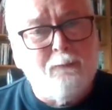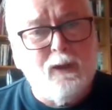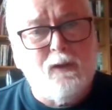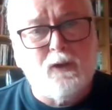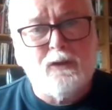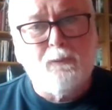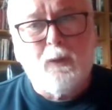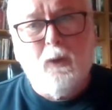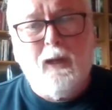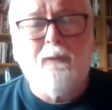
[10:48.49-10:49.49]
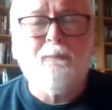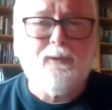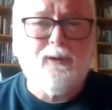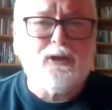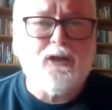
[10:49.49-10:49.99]
because
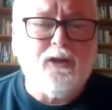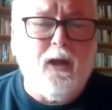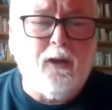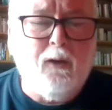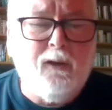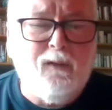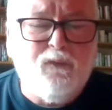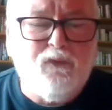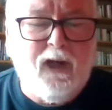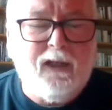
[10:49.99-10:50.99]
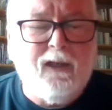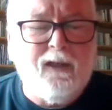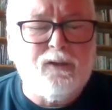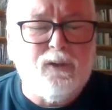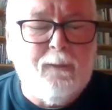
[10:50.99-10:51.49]
there was a talk on Friday, I
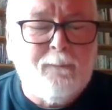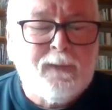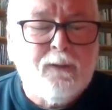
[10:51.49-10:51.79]
think, Jude.